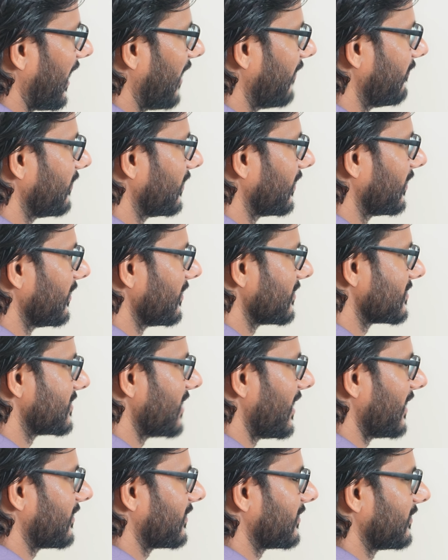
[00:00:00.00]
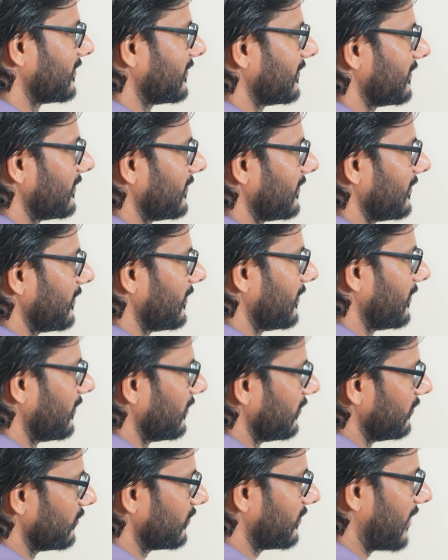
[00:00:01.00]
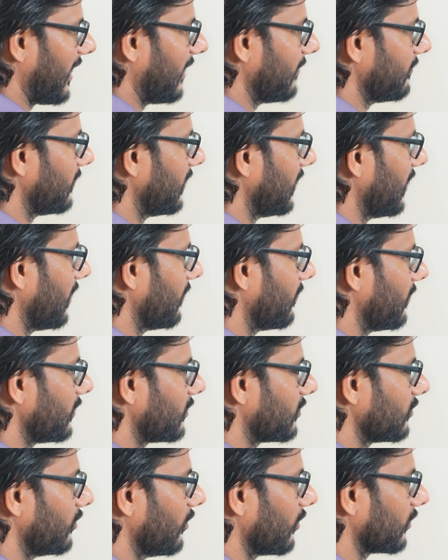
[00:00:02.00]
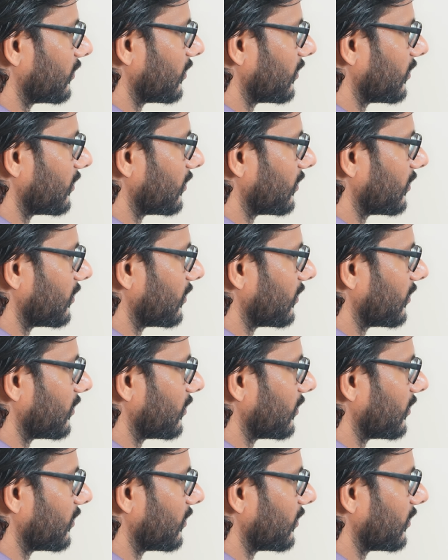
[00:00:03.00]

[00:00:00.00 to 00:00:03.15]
having is that you can be able to go